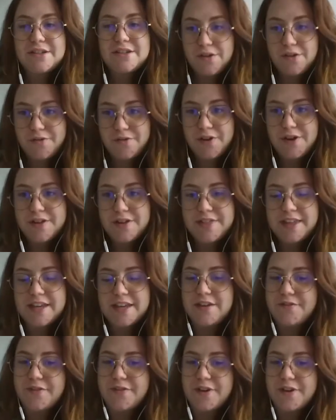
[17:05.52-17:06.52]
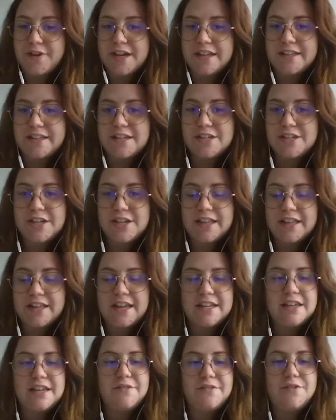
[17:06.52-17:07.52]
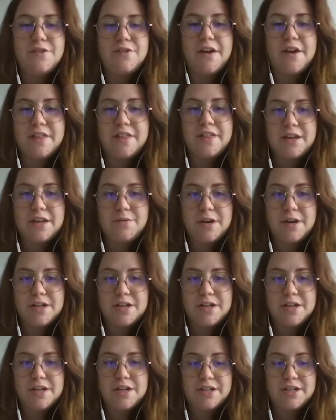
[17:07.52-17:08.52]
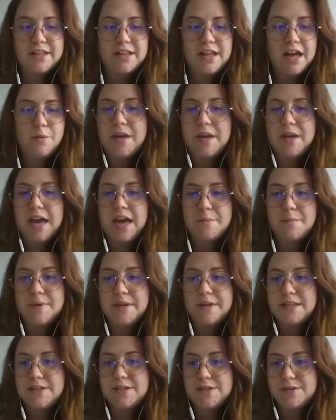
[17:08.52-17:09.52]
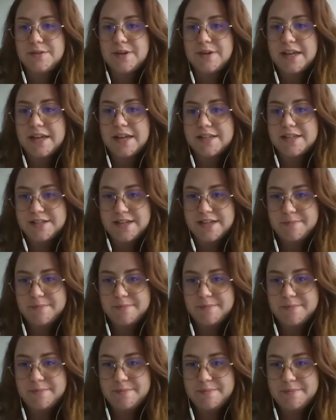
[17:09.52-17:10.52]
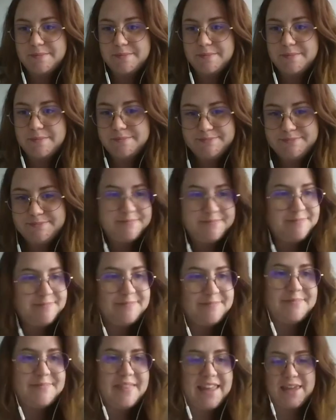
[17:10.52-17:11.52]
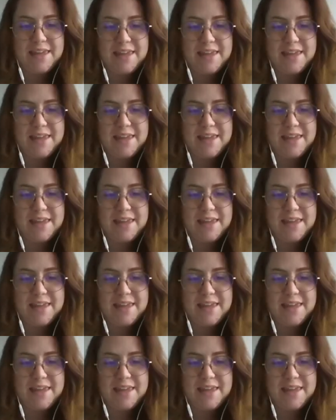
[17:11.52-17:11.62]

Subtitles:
is over. Thank you for your attention. And if you have any questions, I will be happy to answer them. Thank you.